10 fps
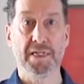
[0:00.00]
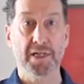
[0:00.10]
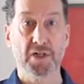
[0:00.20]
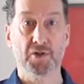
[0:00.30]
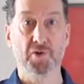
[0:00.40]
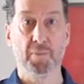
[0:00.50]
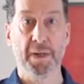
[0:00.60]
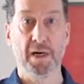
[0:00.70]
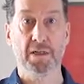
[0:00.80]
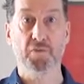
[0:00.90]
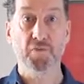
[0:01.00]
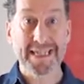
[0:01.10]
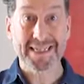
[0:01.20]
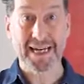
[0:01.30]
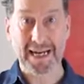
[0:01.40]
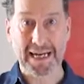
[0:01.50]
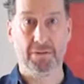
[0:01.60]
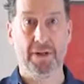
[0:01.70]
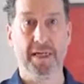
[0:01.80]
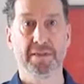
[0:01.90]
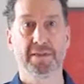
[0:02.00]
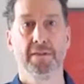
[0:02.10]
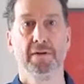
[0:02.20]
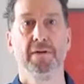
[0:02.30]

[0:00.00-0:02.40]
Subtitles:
industrial parks, retail outlets.